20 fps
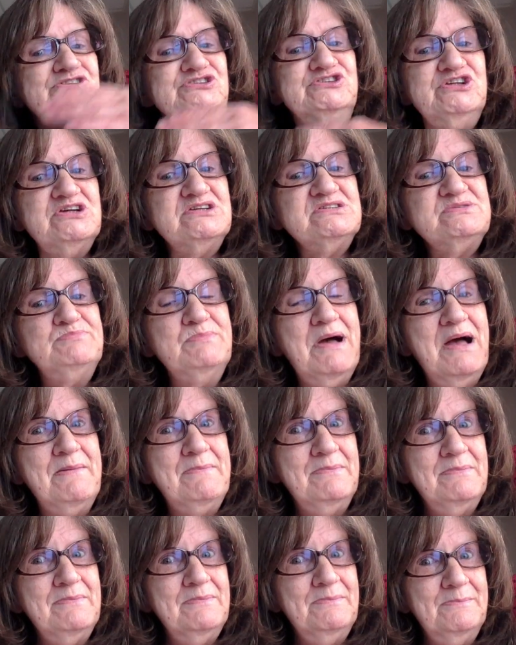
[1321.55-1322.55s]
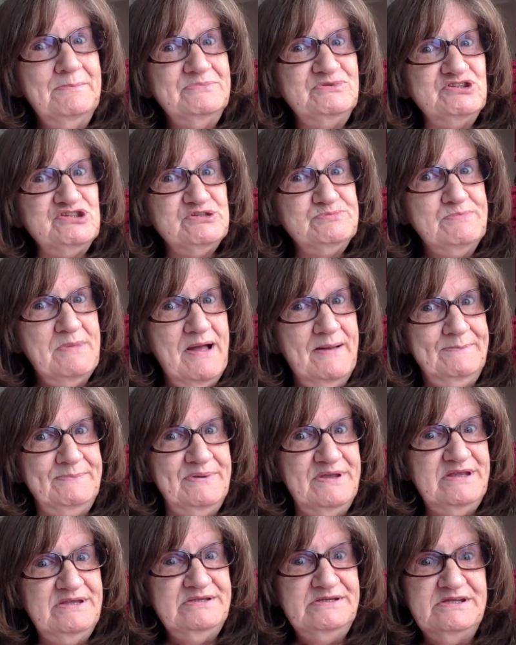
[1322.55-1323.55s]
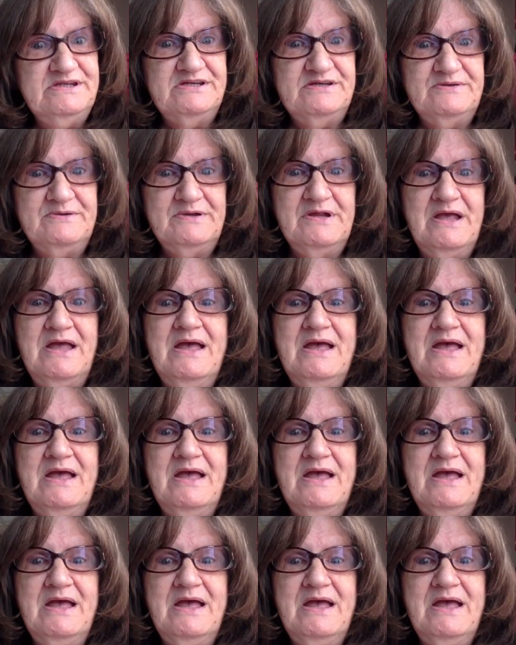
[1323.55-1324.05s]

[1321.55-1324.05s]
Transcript: Just my, just my opinion.